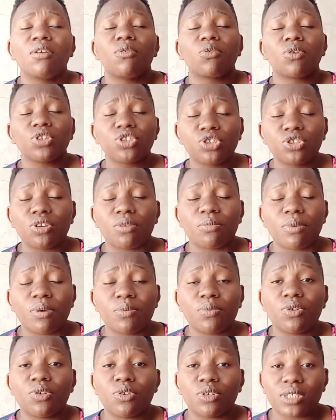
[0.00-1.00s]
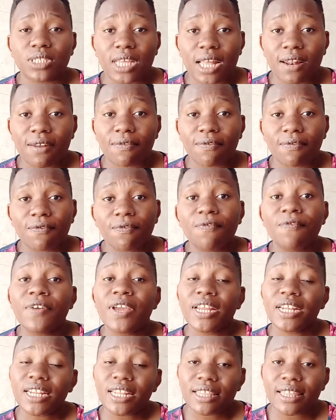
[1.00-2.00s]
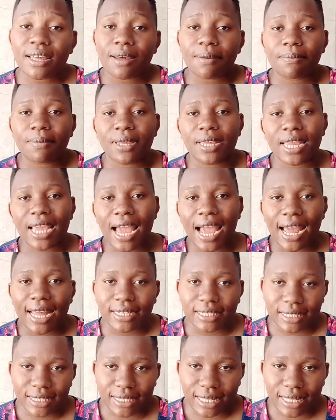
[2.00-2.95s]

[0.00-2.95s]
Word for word: wash your baby yourself feed them here and